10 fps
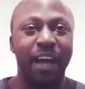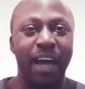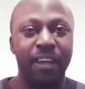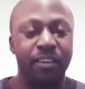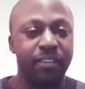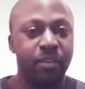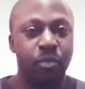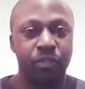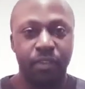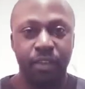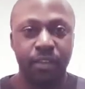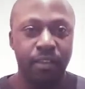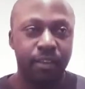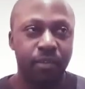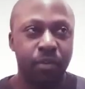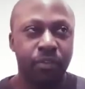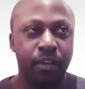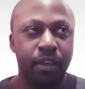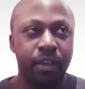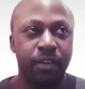and it was
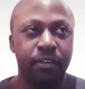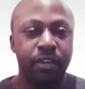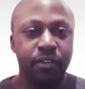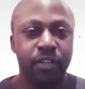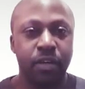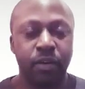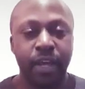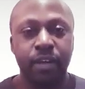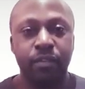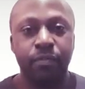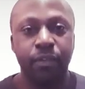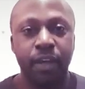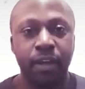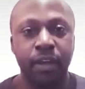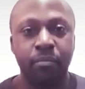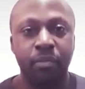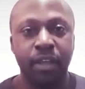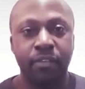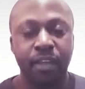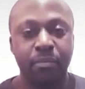a tail end of
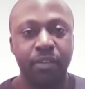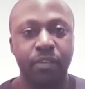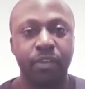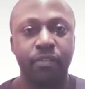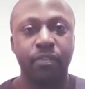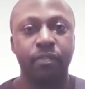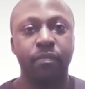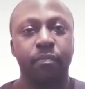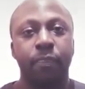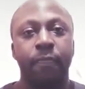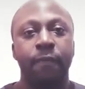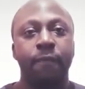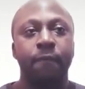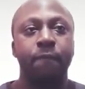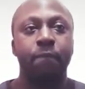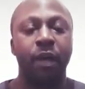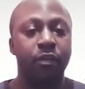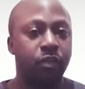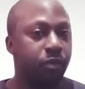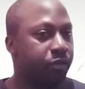a summer season,
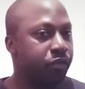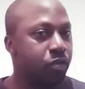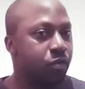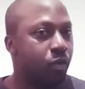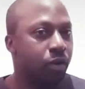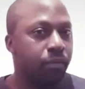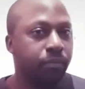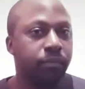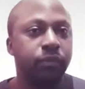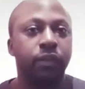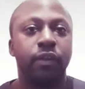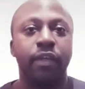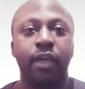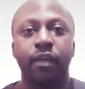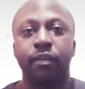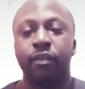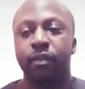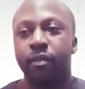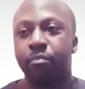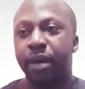so it was still warm. Yeah,
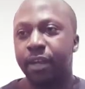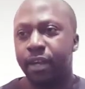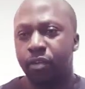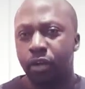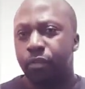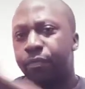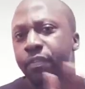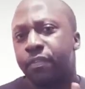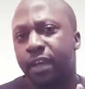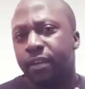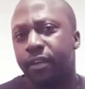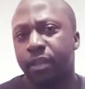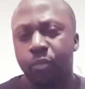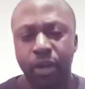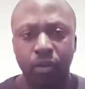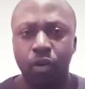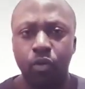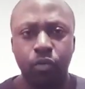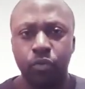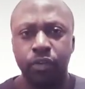but then all of a sudden it went
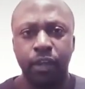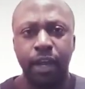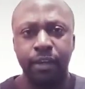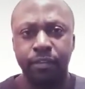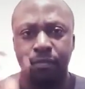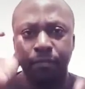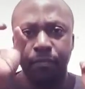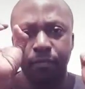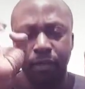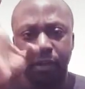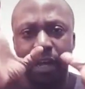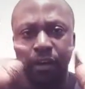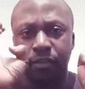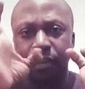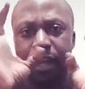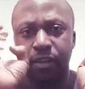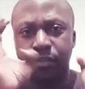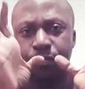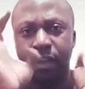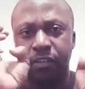cold, and this cloud started to
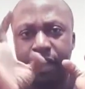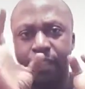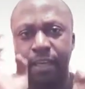flash like